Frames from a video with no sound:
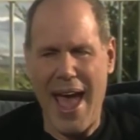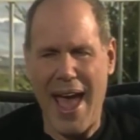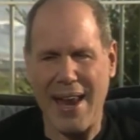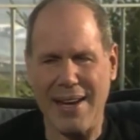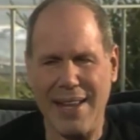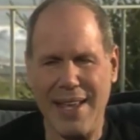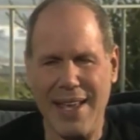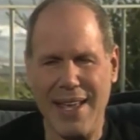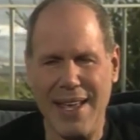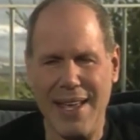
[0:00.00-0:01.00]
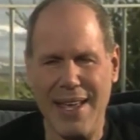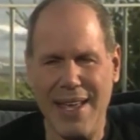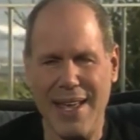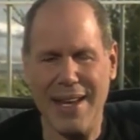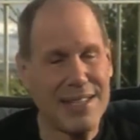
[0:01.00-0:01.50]
and
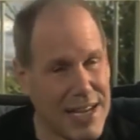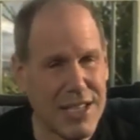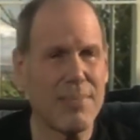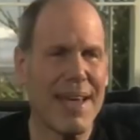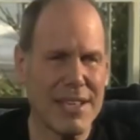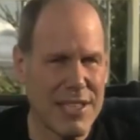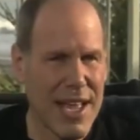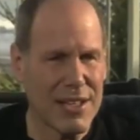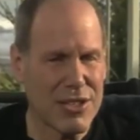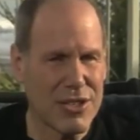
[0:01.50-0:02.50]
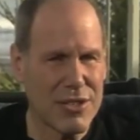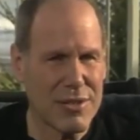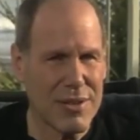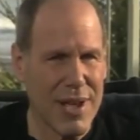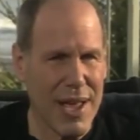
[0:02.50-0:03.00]
it doesn't make
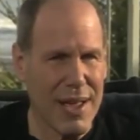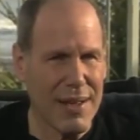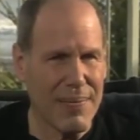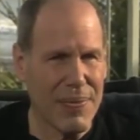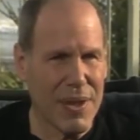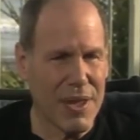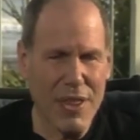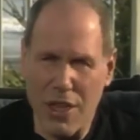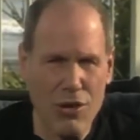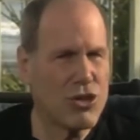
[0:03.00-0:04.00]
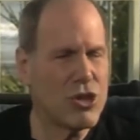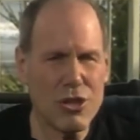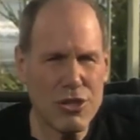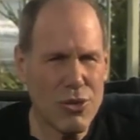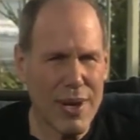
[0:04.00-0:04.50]
sense, then you
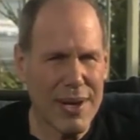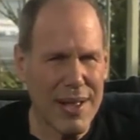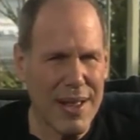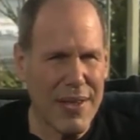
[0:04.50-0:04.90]
shouldn't do it.